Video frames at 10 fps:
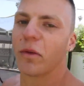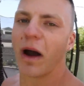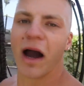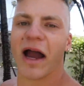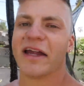
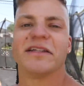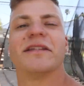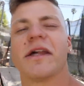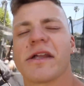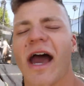Why
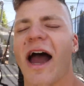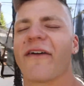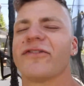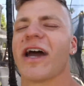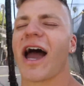did this
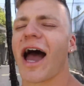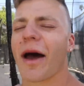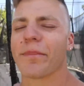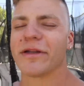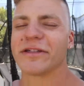have to
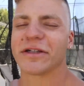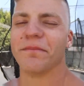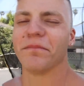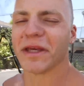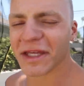happen to
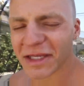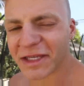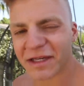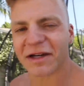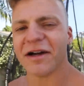me?